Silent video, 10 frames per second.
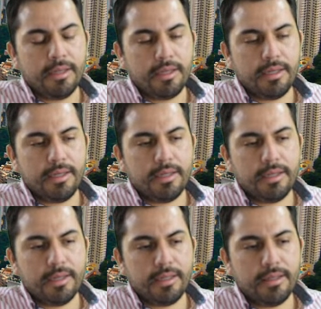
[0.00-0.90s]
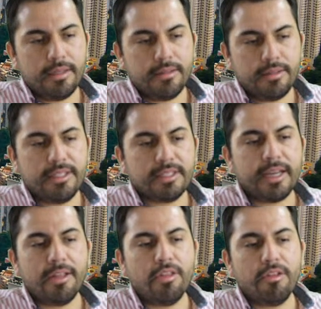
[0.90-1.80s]

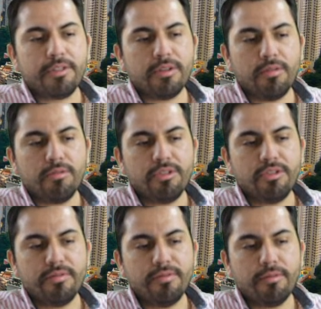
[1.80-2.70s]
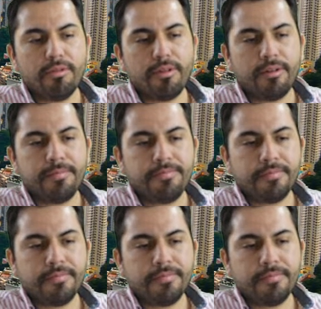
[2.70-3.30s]
this kind of solution for